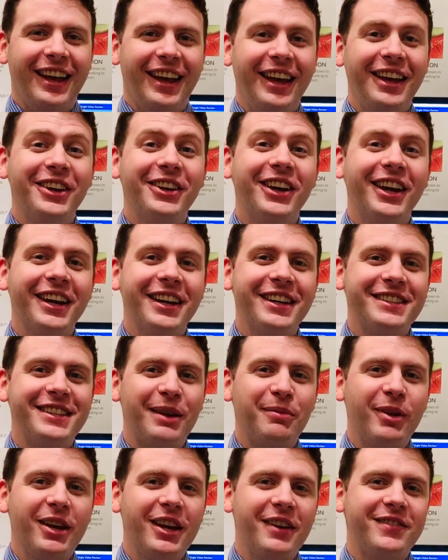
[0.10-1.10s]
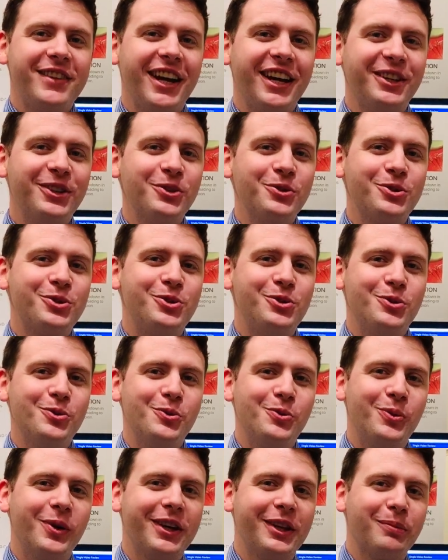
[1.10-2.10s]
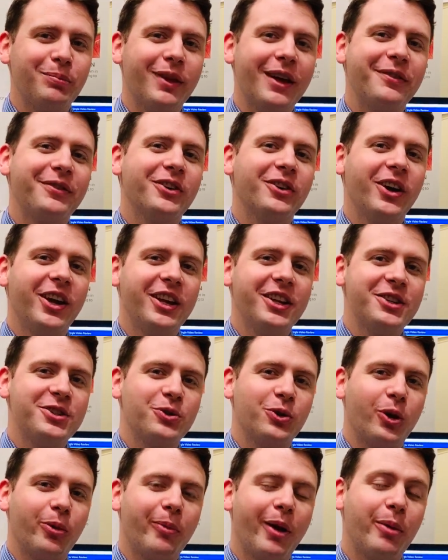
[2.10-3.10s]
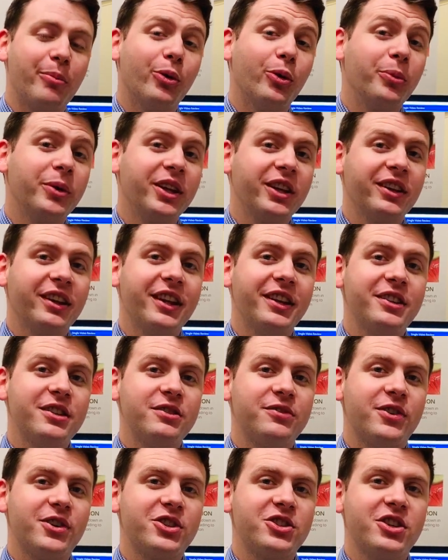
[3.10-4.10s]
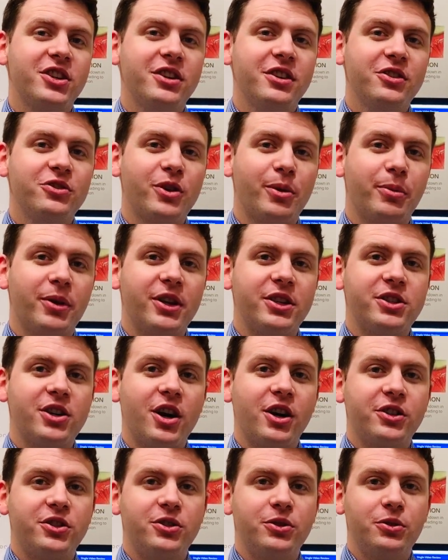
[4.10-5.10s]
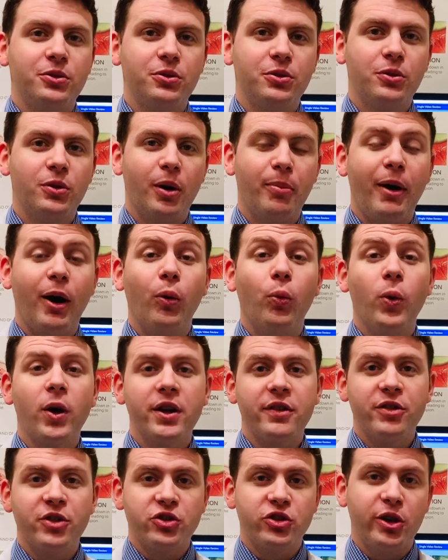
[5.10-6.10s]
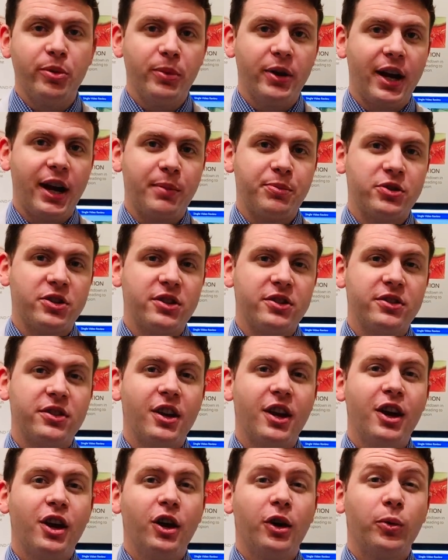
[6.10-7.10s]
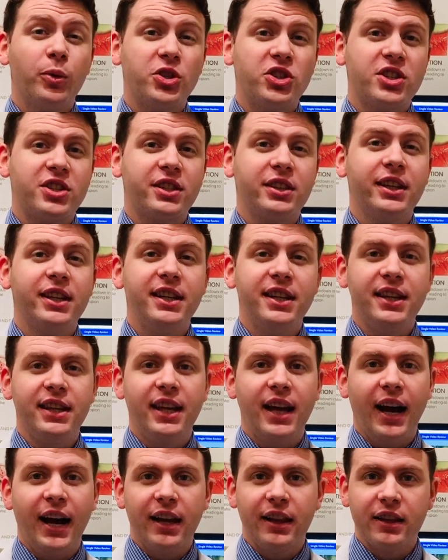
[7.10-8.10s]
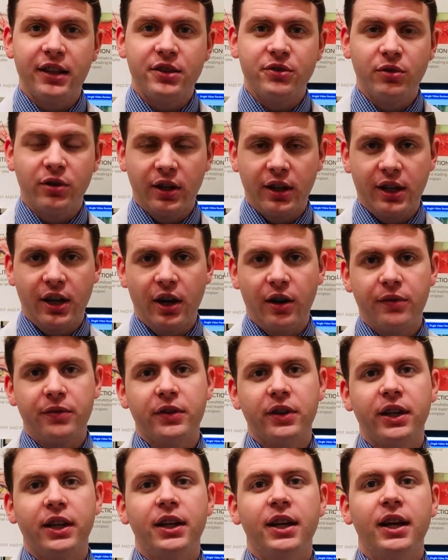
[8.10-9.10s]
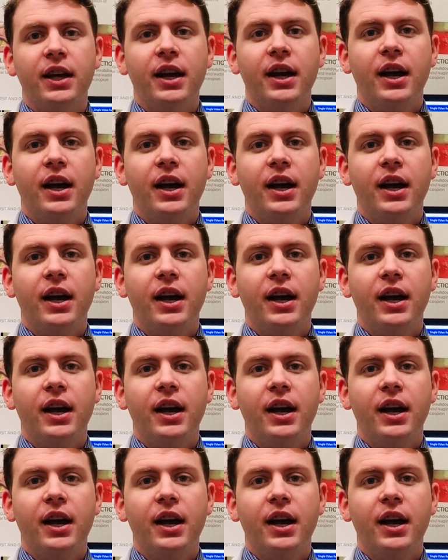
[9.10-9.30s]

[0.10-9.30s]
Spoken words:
Hey you guys, I may have diagnosed you with blepharitis or meibomian gland dysfunction, so I'm going to talk to you about one of the treatment options, which is cleaning the eyelids really carefully.